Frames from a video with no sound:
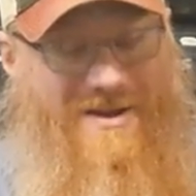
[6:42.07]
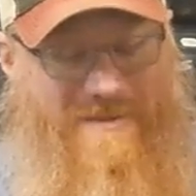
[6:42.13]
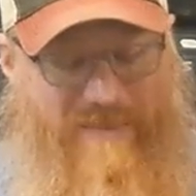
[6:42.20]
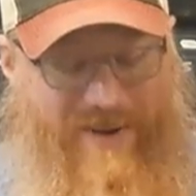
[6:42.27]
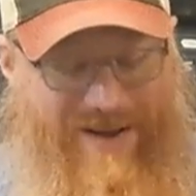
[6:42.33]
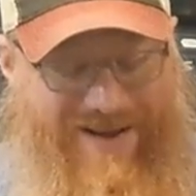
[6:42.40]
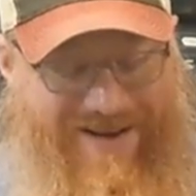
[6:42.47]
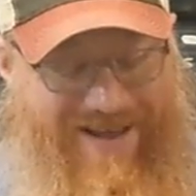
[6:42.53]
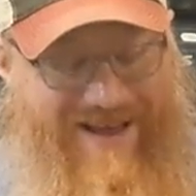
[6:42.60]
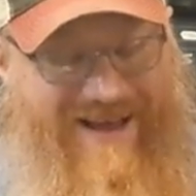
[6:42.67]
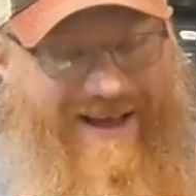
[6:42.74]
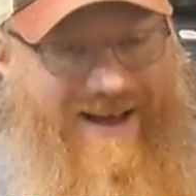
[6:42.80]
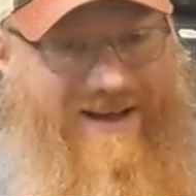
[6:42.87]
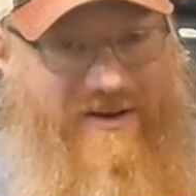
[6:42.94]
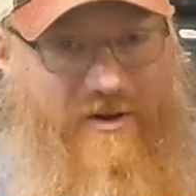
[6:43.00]
but
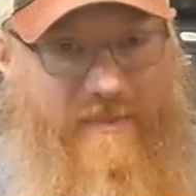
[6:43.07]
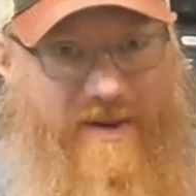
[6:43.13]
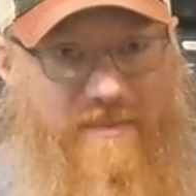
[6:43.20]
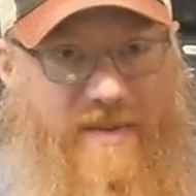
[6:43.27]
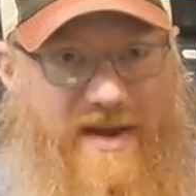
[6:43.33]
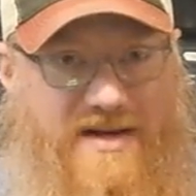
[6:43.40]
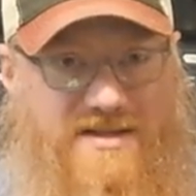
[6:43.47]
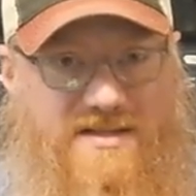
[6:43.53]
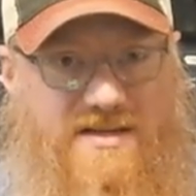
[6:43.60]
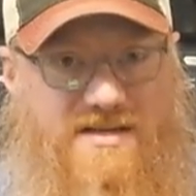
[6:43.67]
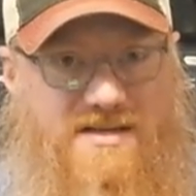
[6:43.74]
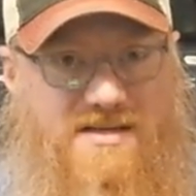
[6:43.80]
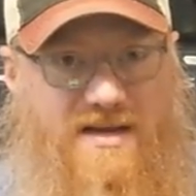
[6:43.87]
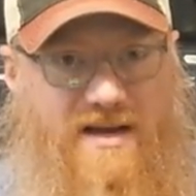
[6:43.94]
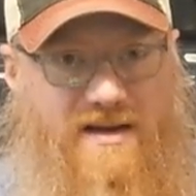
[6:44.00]
a little bit of
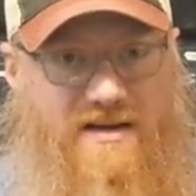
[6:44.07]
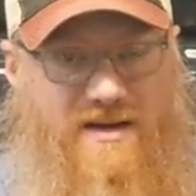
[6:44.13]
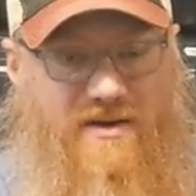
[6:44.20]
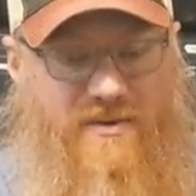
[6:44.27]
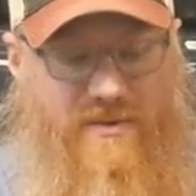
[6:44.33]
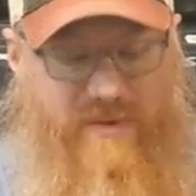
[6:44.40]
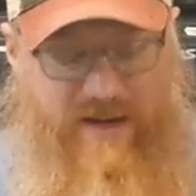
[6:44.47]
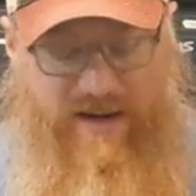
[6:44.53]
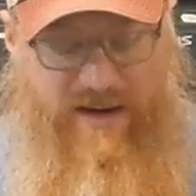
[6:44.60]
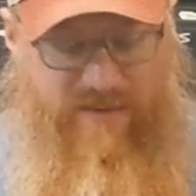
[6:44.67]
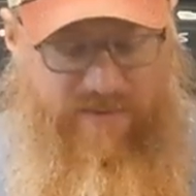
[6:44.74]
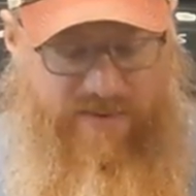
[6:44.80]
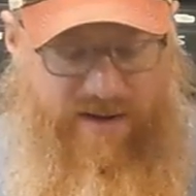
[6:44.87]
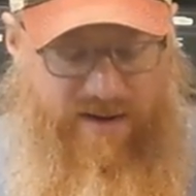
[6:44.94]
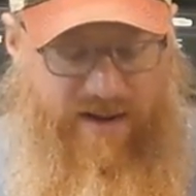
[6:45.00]
patience, and you know getting
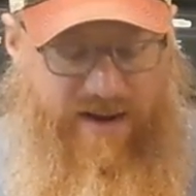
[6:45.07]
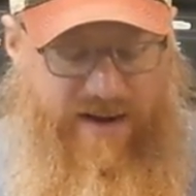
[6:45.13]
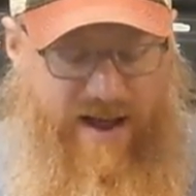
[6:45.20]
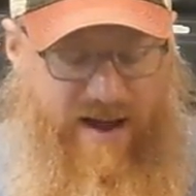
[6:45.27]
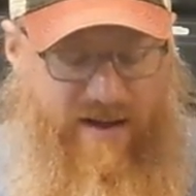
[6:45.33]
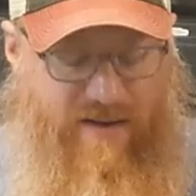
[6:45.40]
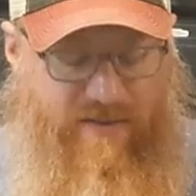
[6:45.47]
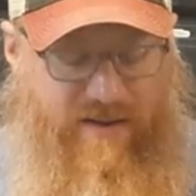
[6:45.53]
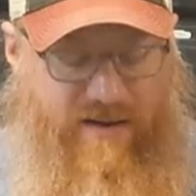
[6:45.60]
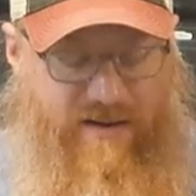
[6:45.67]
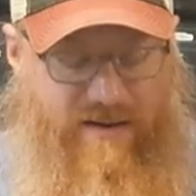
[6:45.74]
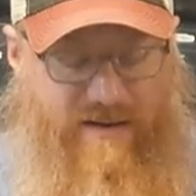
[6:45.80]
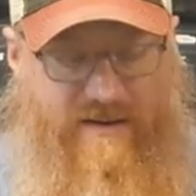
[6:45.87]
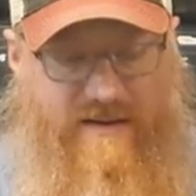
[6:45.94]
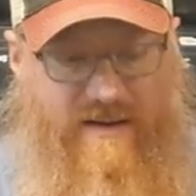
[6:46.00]
everything laid out,
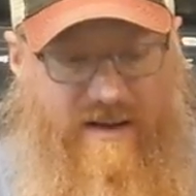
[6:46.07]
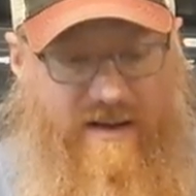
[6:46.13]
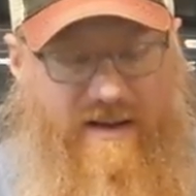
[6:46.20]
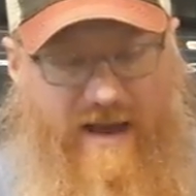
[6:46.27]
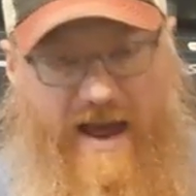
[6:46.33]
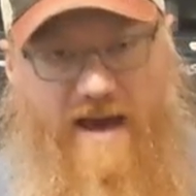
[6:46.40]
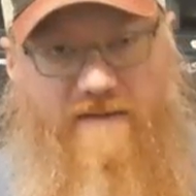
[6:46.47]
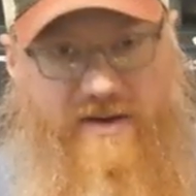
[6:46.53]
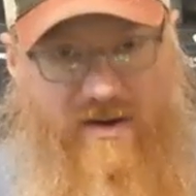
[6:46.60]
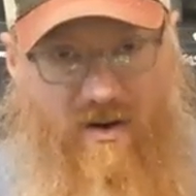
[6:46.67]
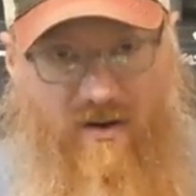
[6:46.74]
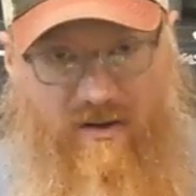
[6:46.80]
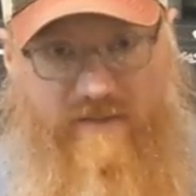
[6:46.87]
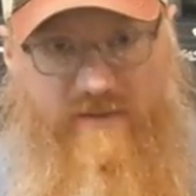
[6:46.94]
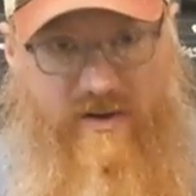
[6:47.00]
and having
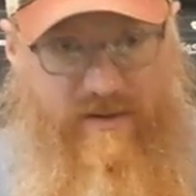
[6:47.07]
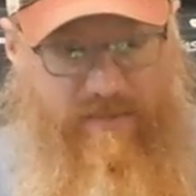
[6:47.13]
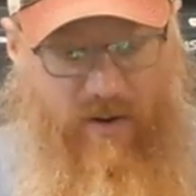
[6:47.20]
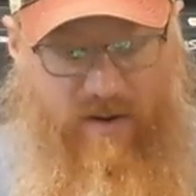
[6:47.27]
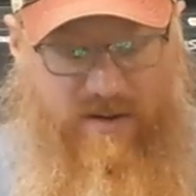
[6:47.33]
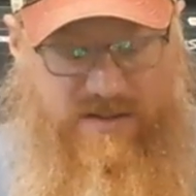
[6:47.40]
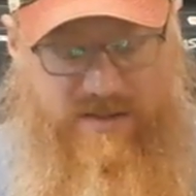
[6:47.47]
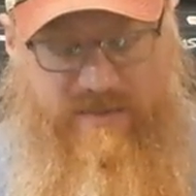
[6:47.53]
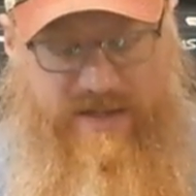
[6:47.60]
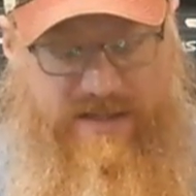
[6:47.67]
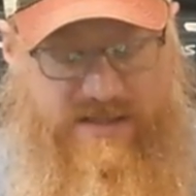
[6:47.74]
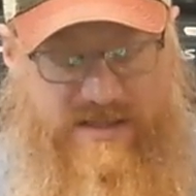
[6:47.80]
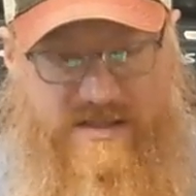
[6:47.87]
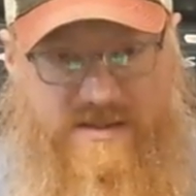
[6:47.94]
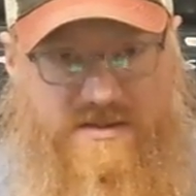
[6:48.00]
all of your parts and
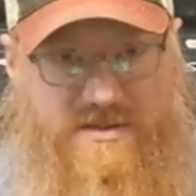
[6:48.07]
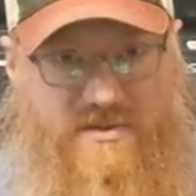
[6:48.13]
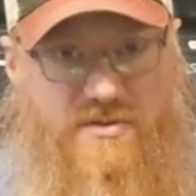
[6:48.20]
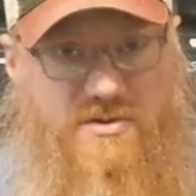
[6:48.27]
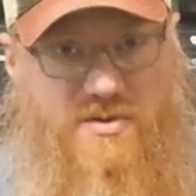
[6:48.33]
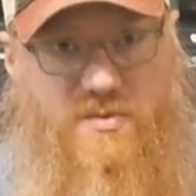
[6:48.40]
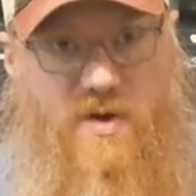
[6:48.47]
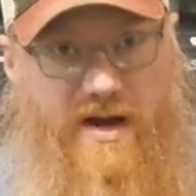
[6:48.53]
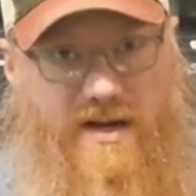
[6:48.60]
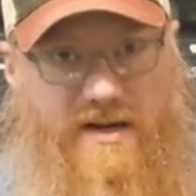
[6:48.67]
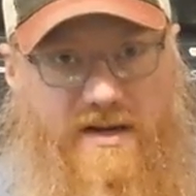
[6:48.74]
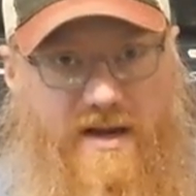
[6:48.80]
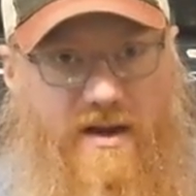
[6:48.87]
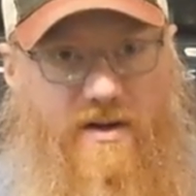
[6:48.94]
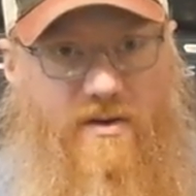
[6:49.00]
pieces and screws ready to
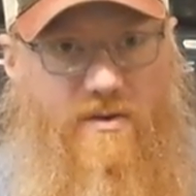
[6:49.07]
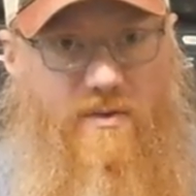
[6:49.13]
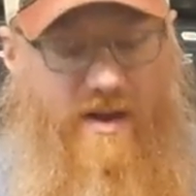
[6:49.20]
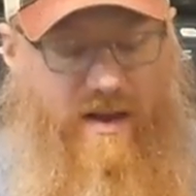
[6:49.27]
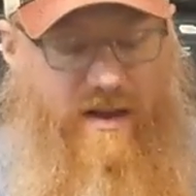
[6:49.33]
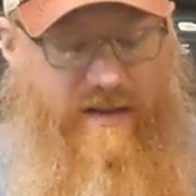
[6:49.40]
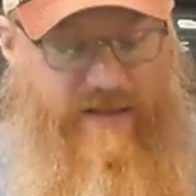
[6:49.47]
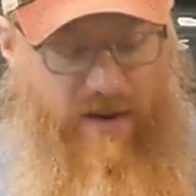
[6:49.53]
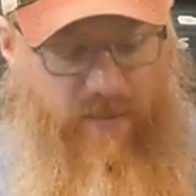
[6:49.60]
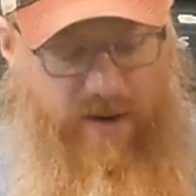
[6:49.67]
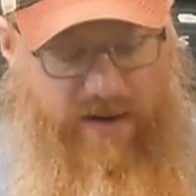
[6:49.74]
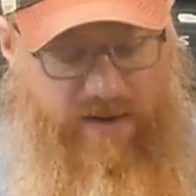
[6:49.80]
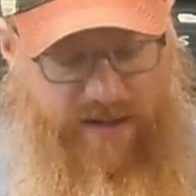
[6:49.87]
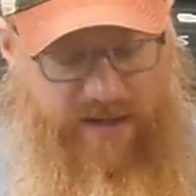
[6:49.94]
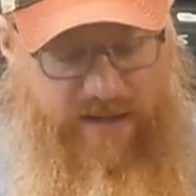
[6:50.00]
go. That way
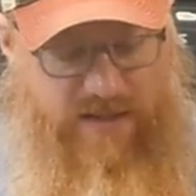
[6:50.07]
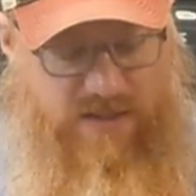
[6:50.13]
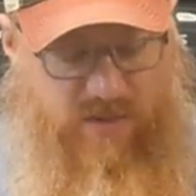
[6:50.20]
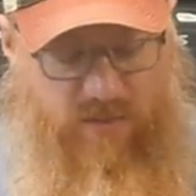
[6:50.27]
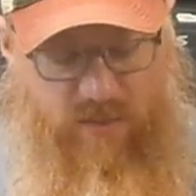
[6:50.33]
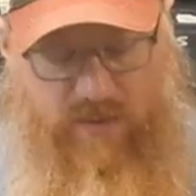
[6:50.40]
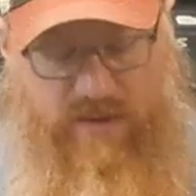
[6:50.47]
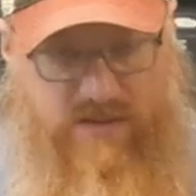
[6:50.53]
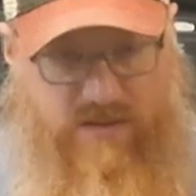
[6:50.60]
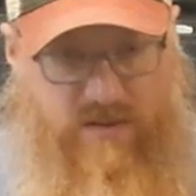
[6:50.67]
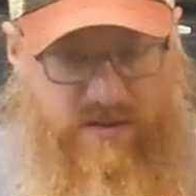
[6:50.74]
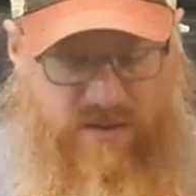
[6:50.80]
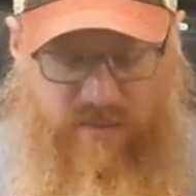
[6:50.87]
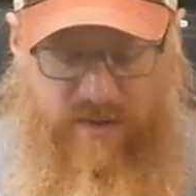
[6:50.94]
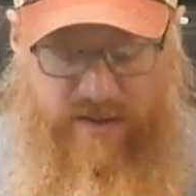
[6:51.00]
you can get this on and start
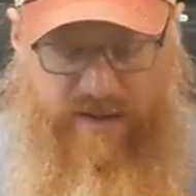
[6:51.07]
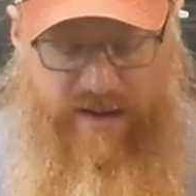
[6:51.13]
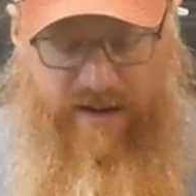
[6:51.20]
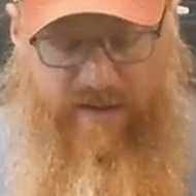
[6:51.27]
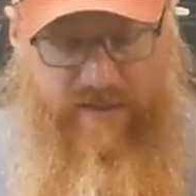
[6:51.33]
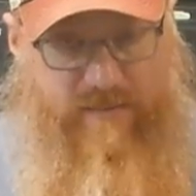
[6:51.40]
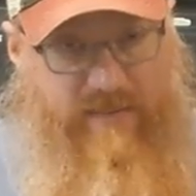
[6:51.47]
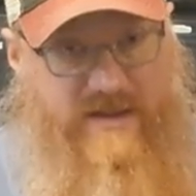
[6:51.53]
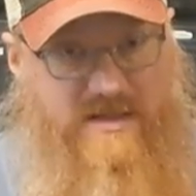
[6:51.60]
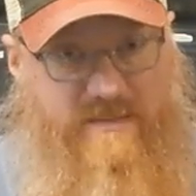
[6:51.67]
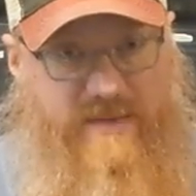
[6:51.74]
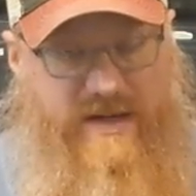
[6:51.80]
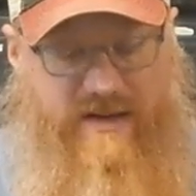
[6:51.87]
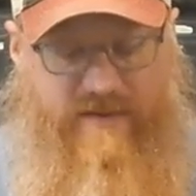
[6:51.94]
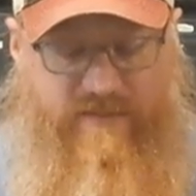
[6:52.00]
screwing it down. makes a
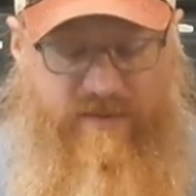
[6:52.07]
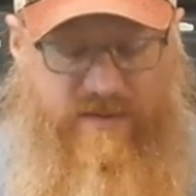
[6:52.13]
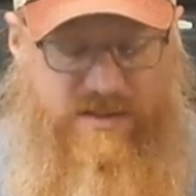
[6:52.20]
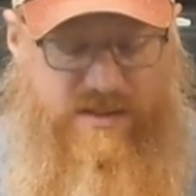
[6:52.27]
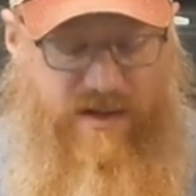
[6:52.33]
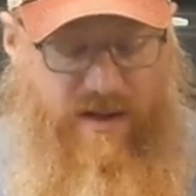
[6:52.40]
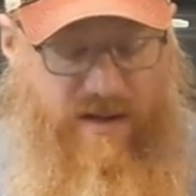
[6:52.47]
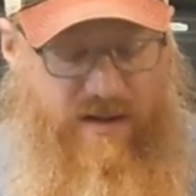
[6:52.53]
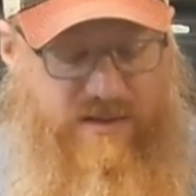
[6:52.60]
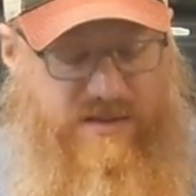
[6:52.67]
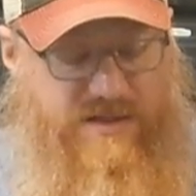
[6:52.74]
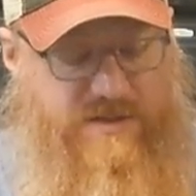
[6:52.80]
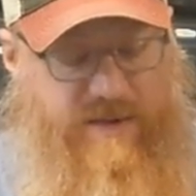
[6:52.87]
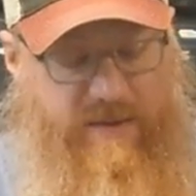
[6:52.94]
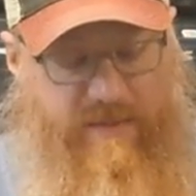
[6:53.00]
big difference. So
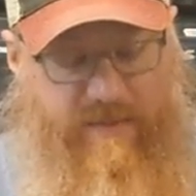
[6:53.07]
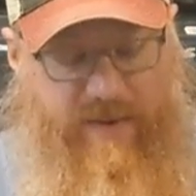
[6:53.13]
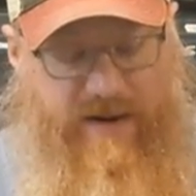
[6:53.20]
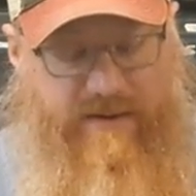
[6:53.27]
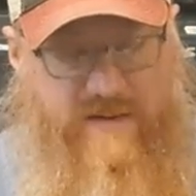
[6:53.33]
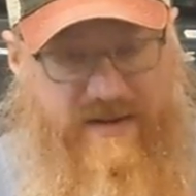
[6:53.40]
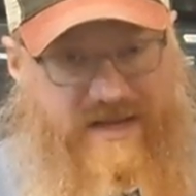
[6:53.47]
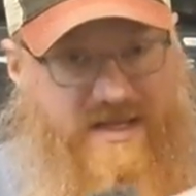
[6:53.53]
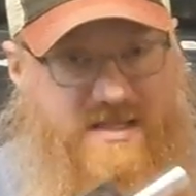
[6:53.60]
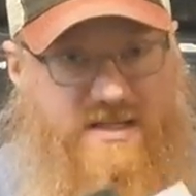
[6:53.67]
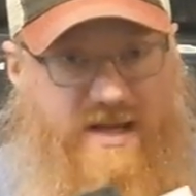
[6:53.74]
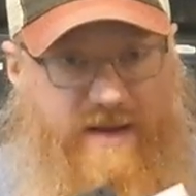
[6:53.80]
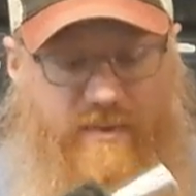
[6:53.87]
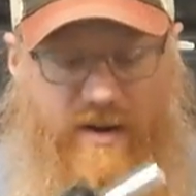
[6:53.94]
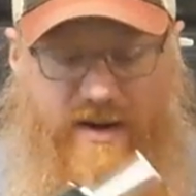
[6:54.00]
just be prepared. This
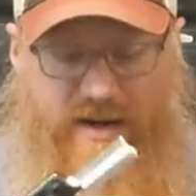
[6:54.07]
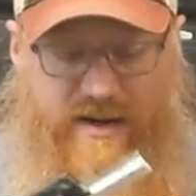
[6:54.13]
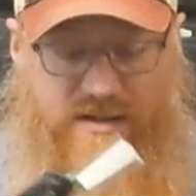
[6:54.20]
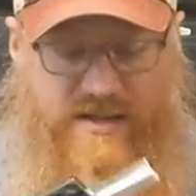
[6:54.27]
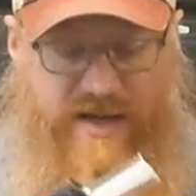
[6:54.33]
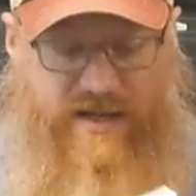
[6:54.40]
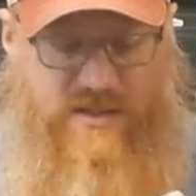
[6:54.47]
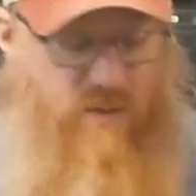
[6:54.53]
step right here takes a